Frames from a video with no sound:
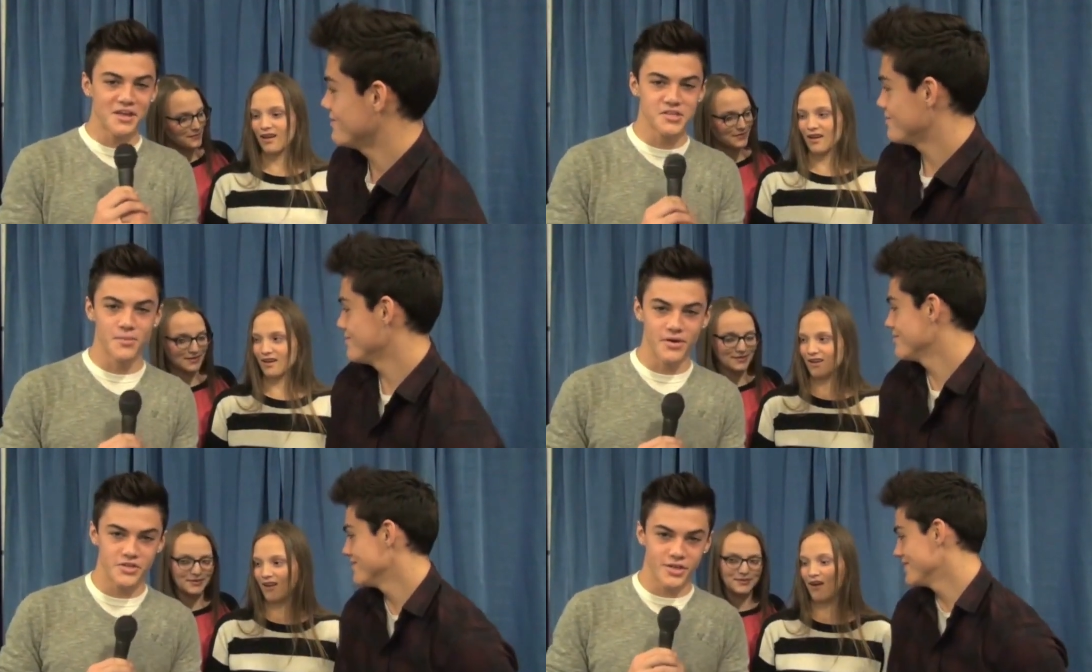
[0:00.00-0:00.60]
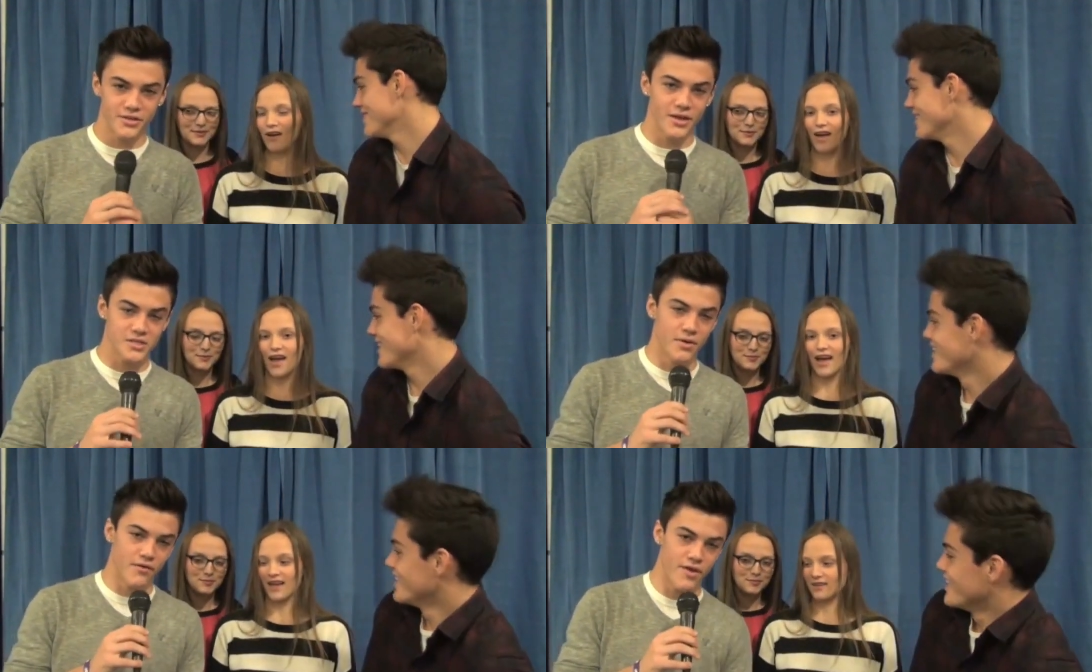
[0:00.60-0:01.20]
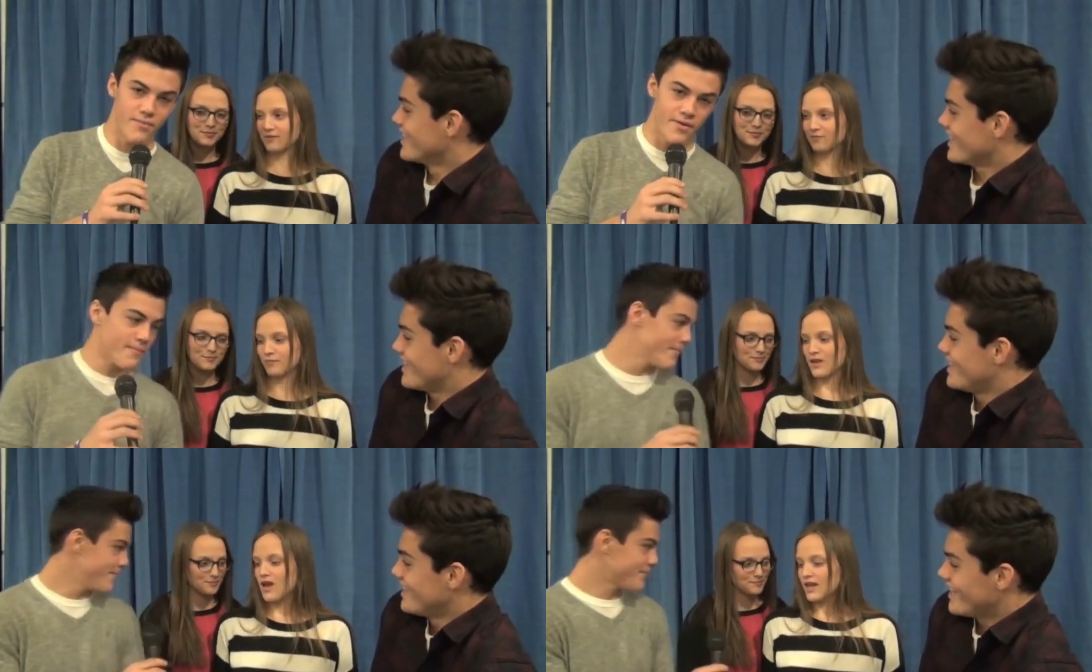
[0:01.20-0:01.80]
Speaker 1: thank you so much. You, you guys motivate me.
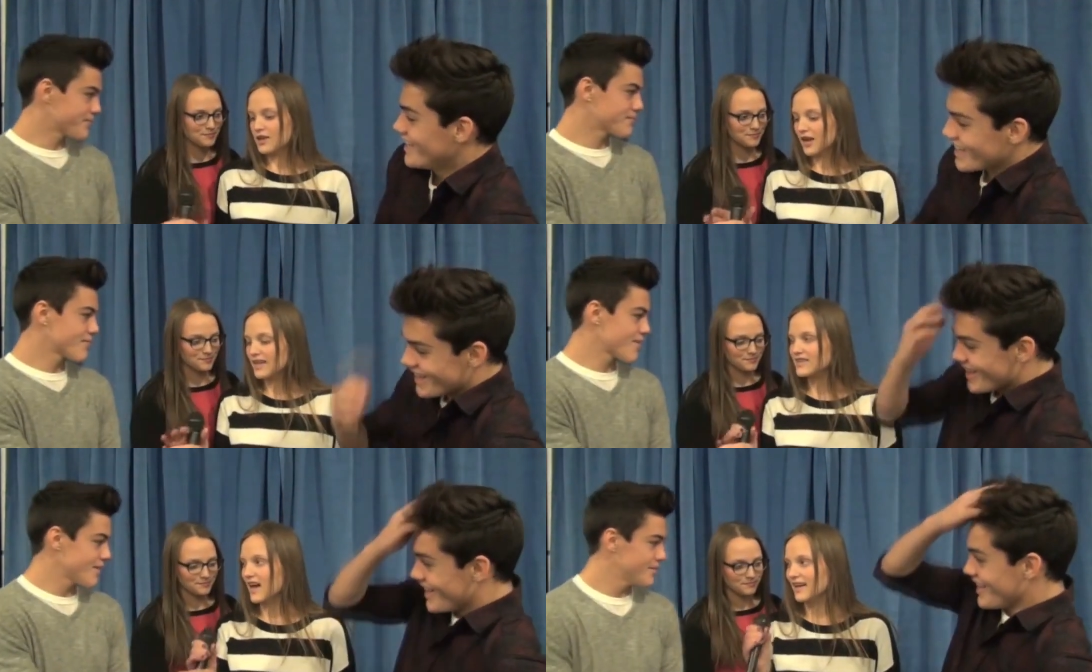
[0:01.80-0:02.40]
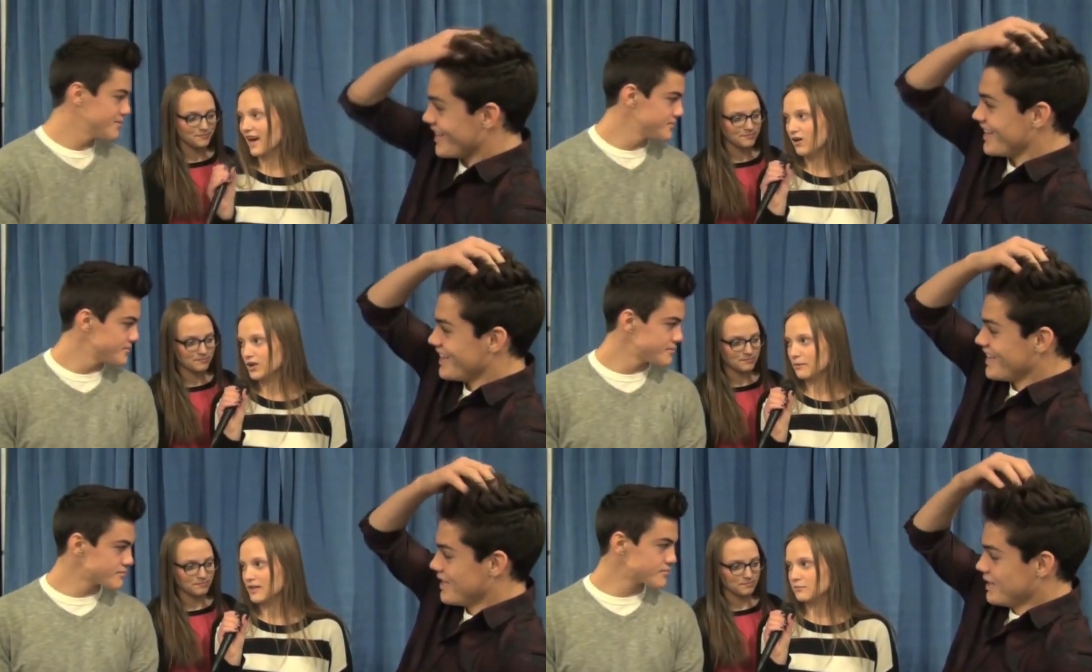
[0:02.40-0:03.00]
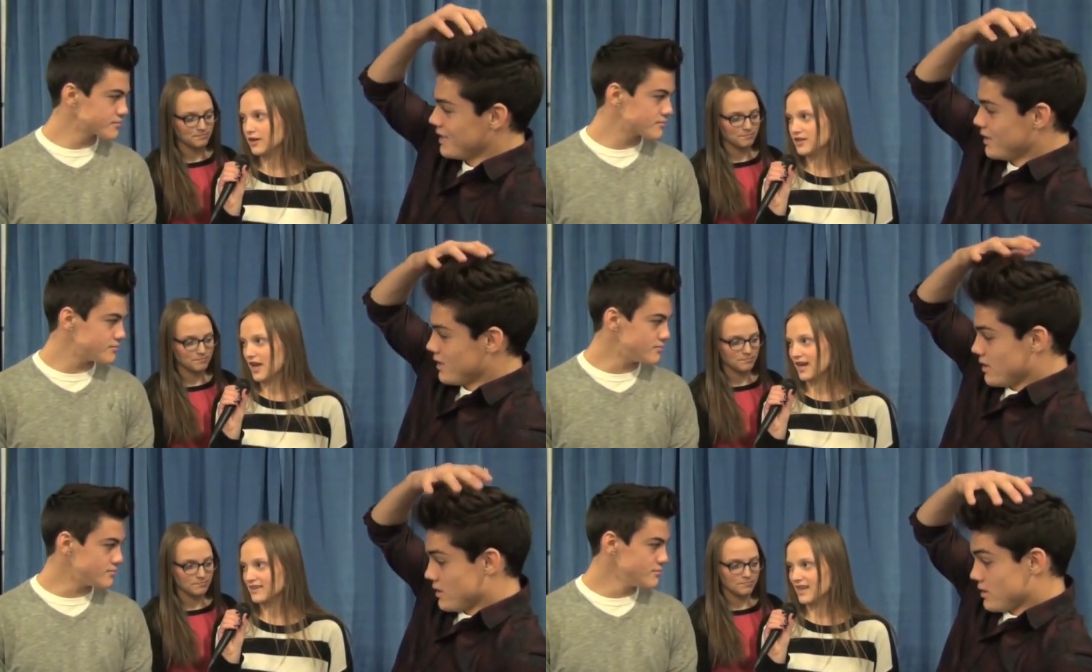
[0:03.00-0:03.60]
Speaker 2: Can you guys sign out in your best
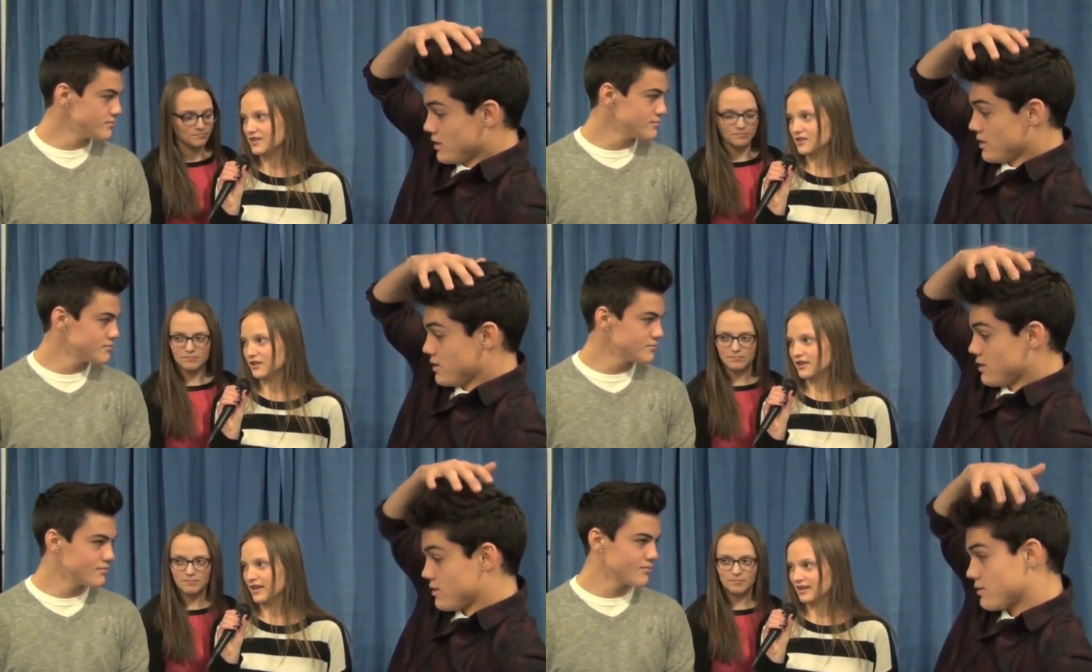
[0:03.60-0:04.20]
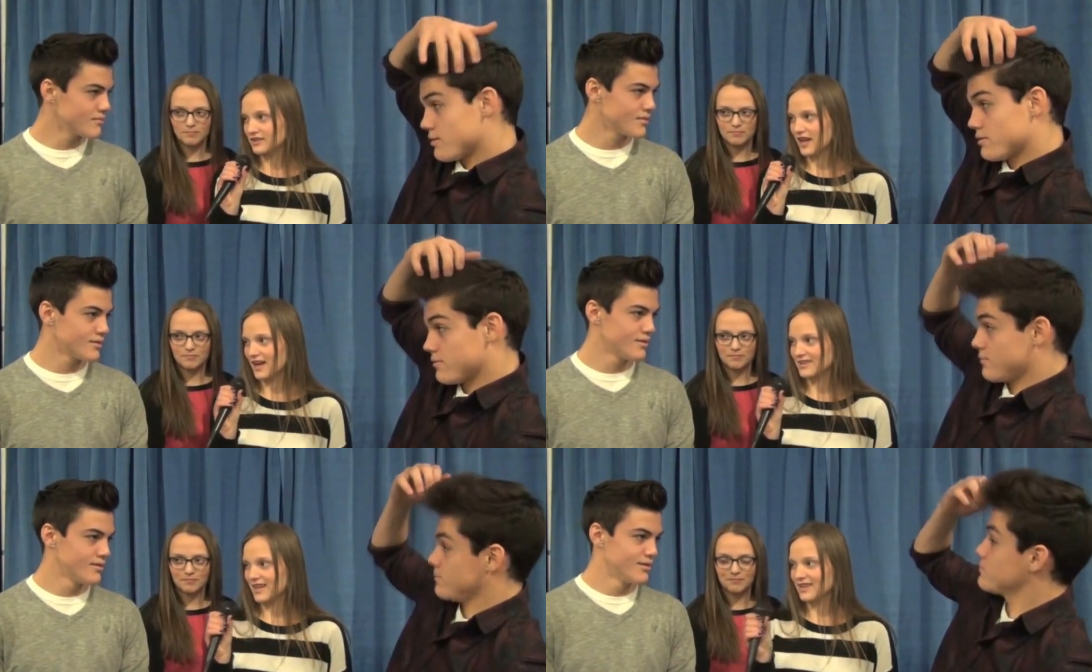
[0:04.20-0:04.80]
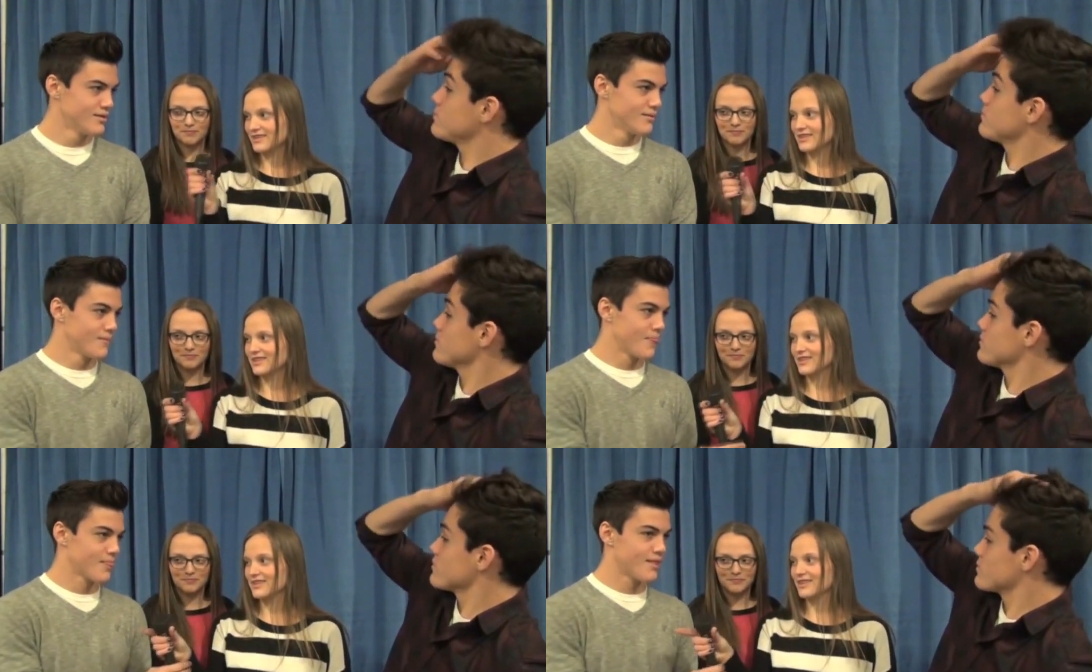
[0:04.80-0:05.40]
British accents or English accents?
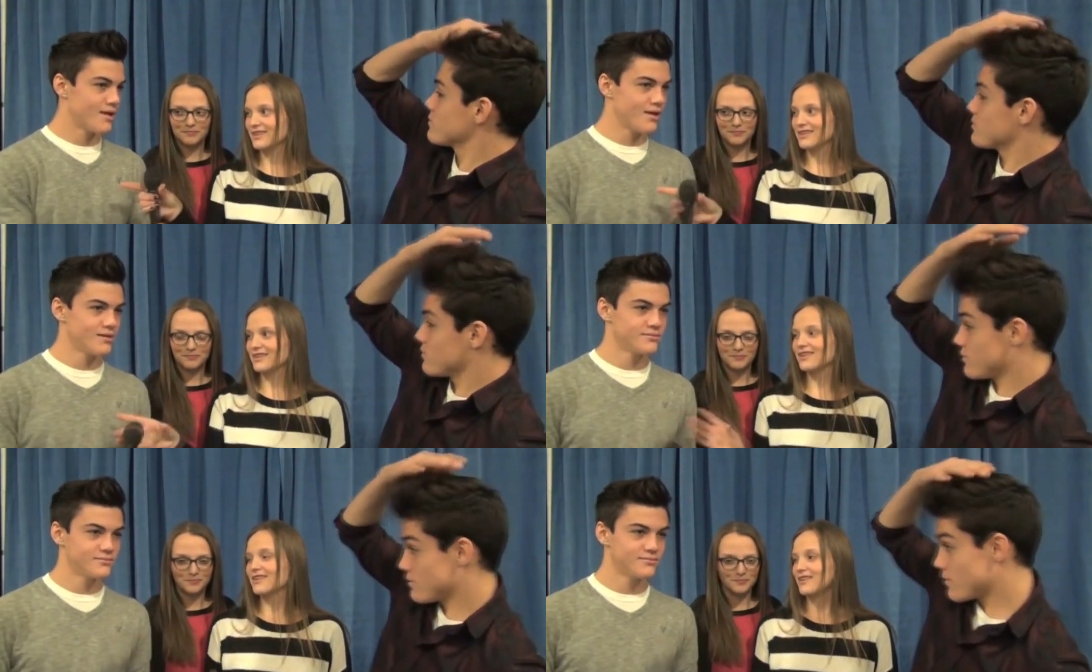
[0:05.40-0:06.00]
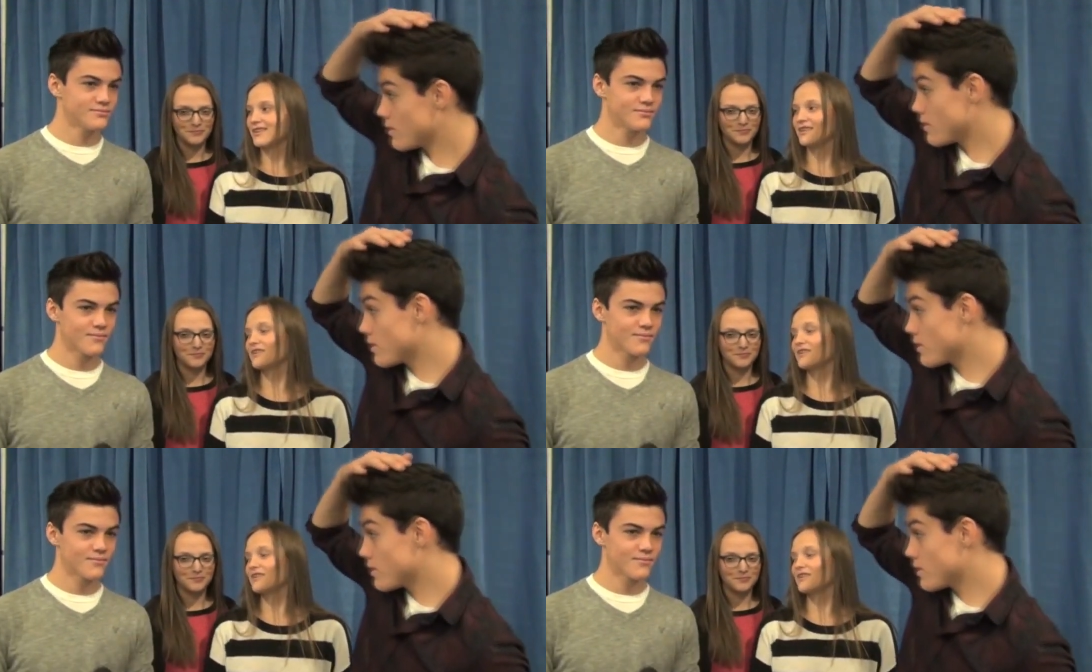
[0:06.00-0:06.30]
Speaker 1: Uh,